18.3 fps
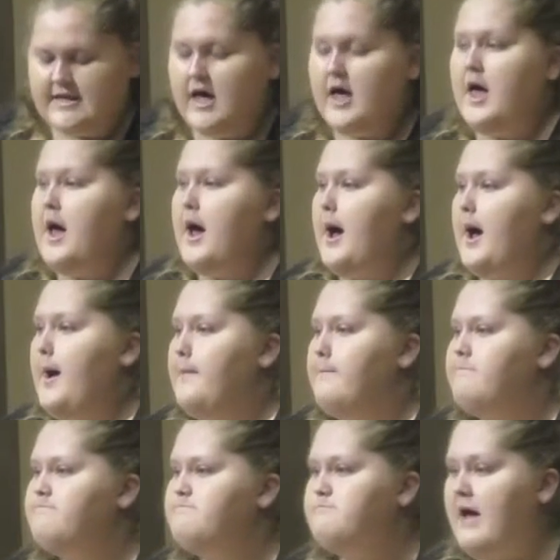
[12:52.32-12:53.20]
I
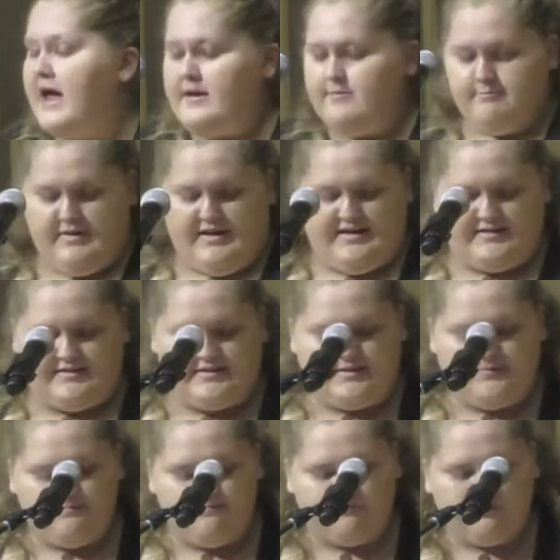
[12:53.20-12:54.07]
want to
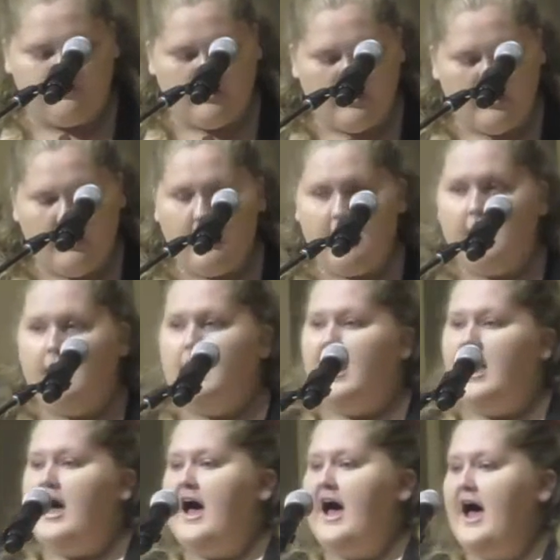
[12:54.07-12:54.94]
change the world
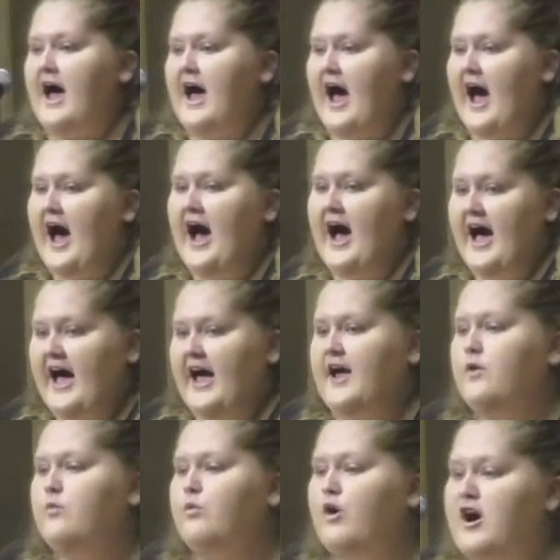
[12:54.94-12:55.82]
by giving
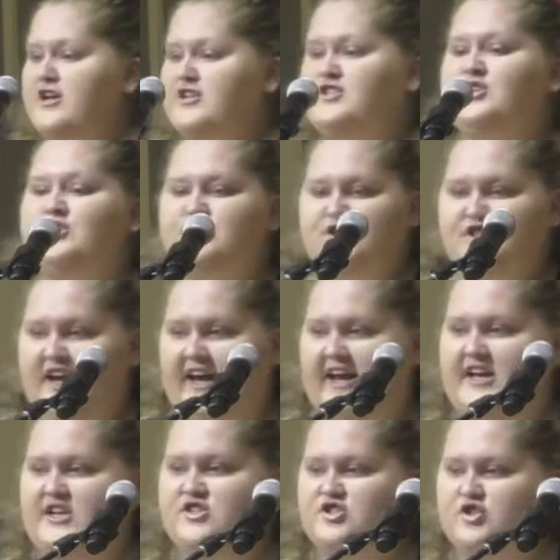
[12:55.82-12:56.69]

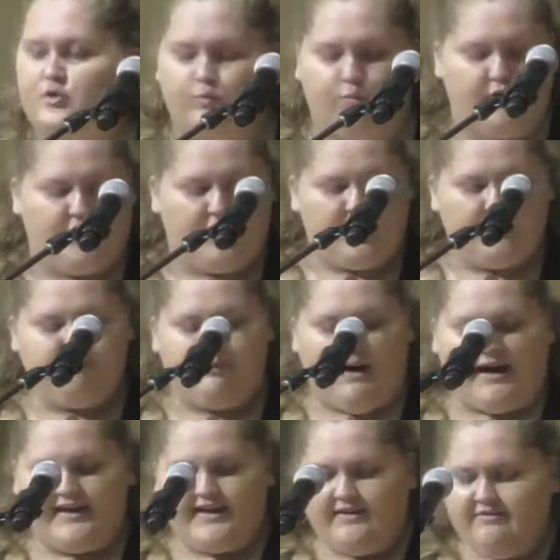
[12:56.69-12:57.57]
16-year-olds the
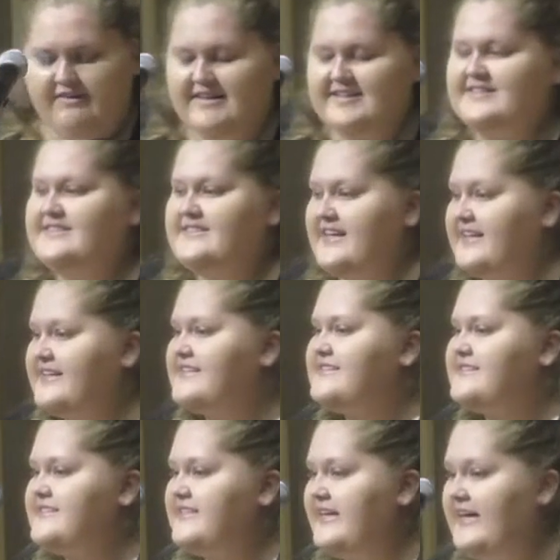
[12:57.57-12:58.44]
ability to vote
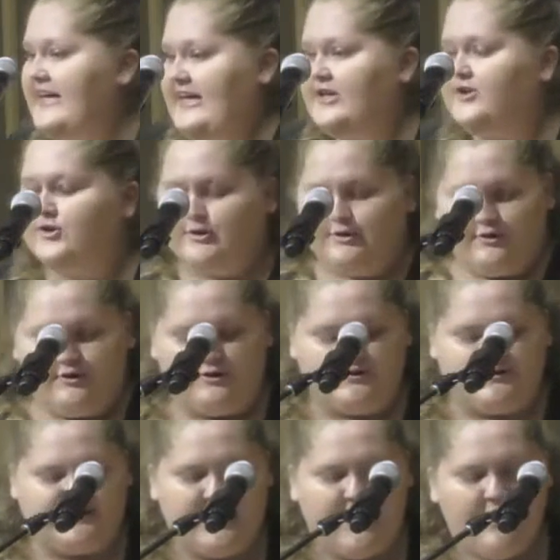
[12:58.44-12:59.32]
through
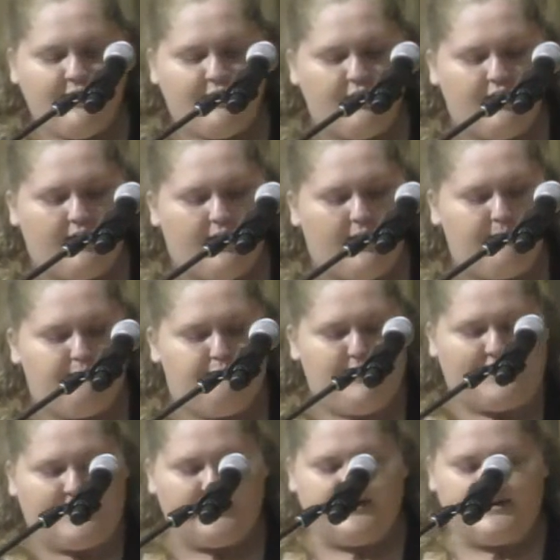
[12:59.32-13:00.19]
automatic
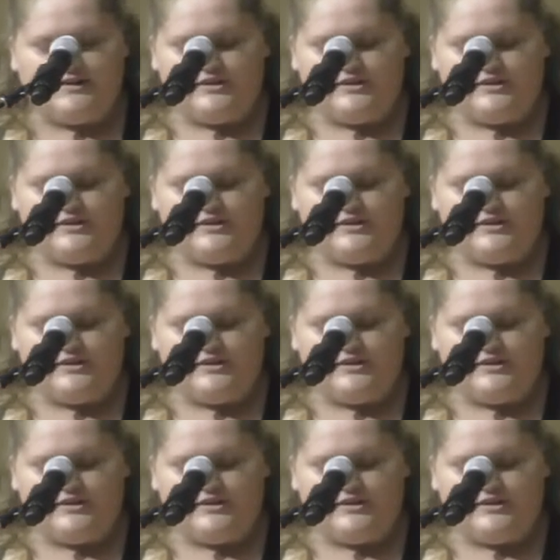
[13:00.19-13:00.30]
voter